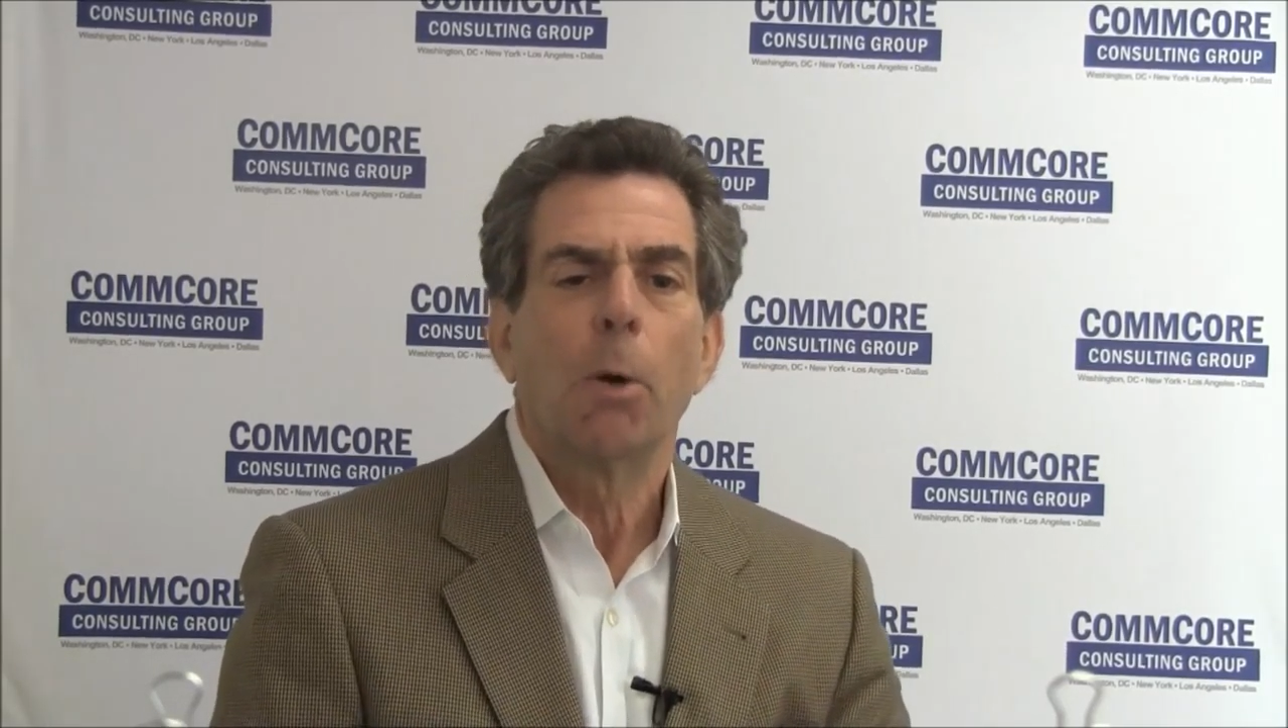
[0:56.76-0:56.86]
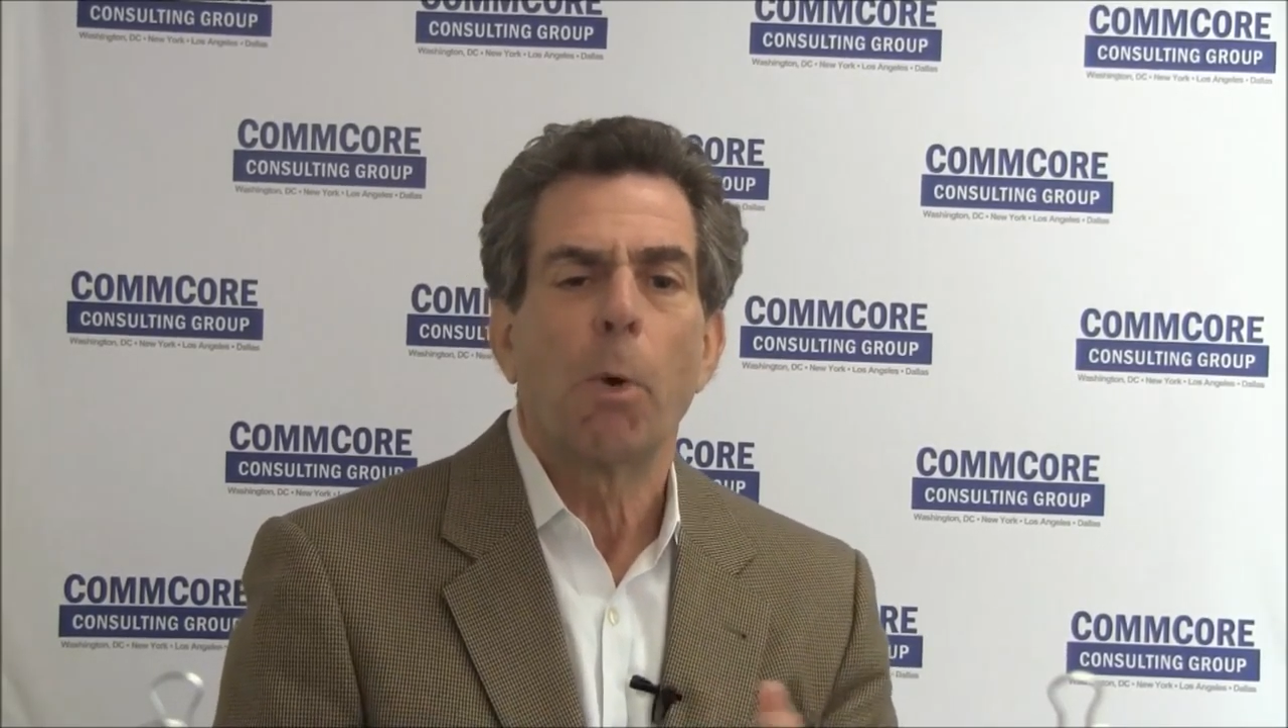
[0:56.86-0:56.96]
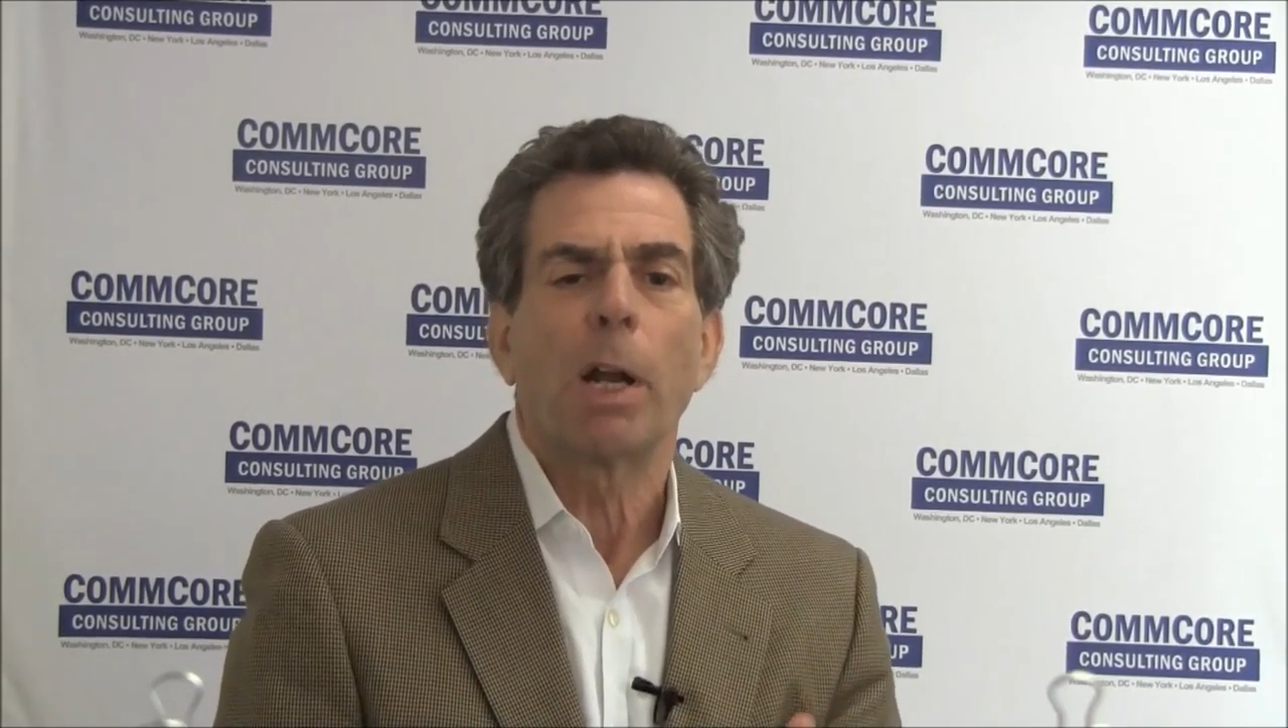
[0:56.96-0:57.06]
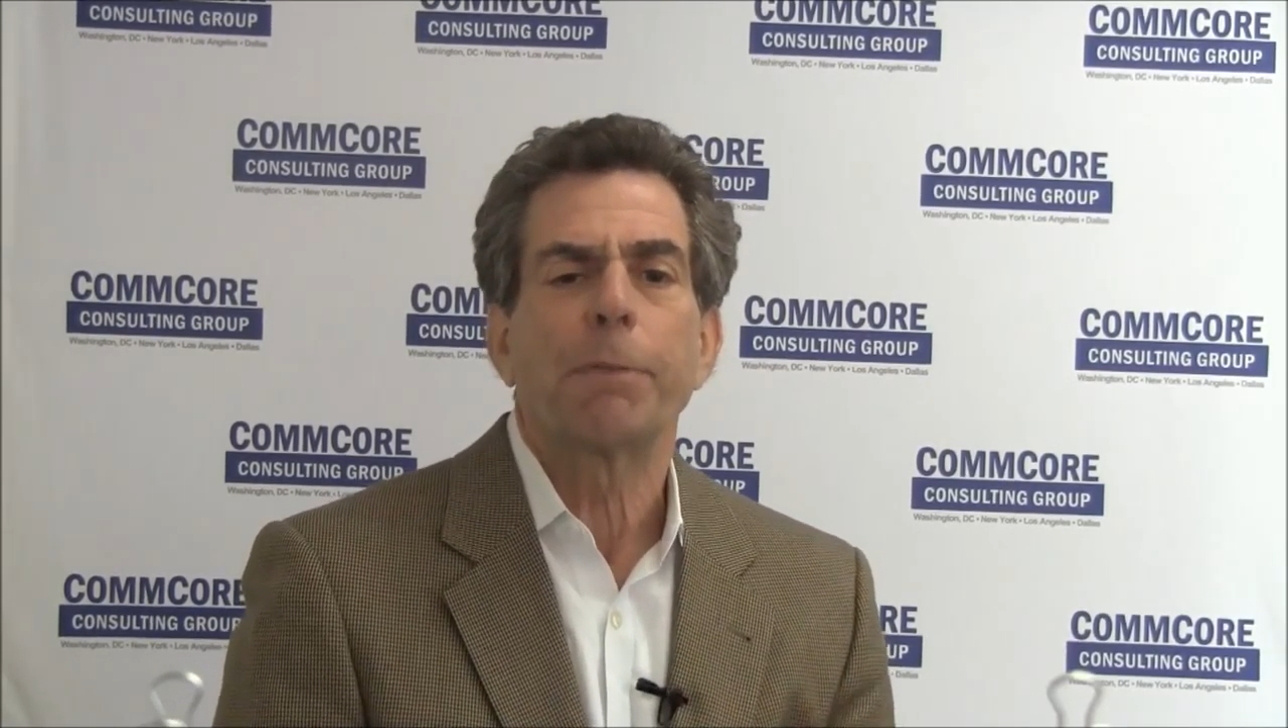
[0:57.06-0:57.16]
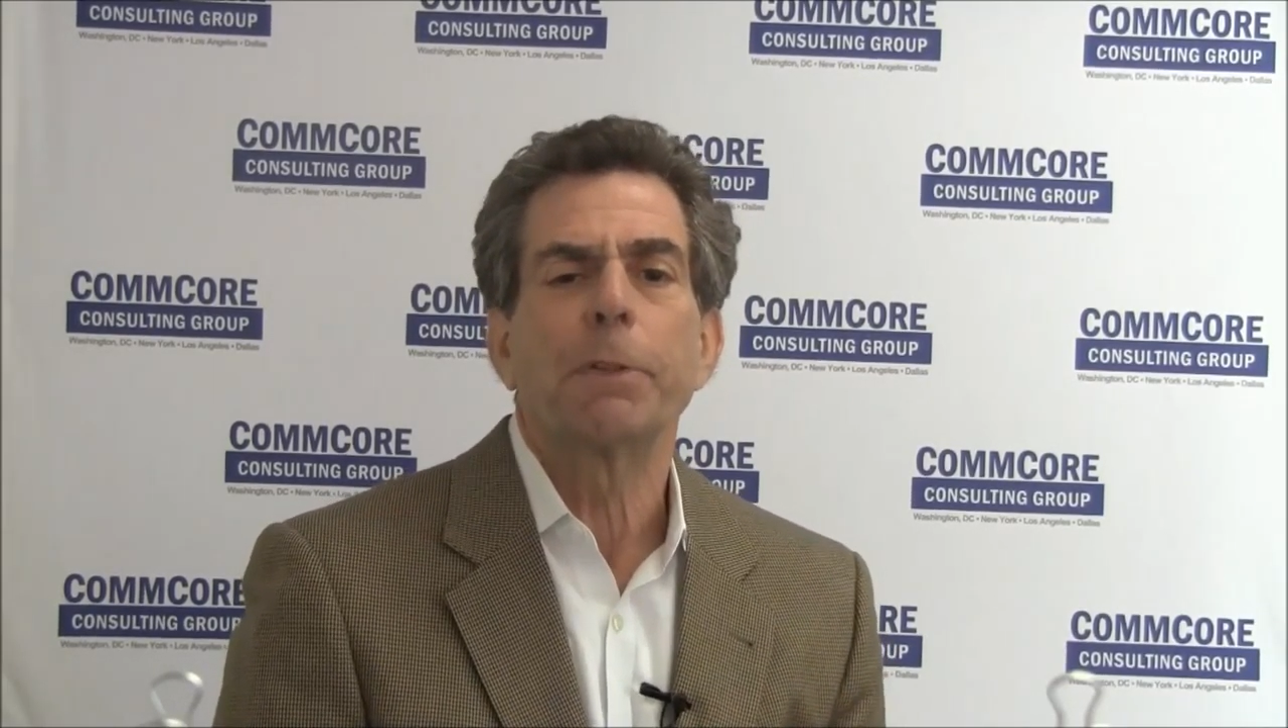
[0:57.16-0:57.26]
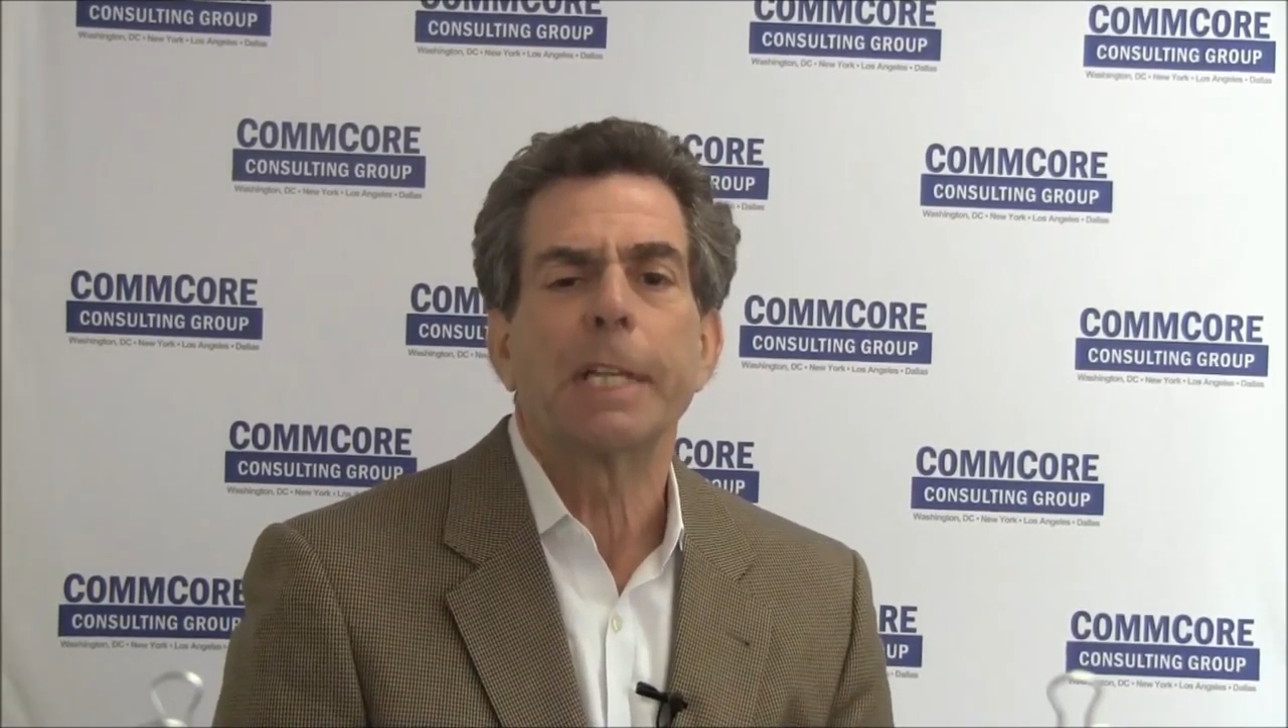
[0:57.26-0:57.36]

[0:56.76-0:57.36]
Want a few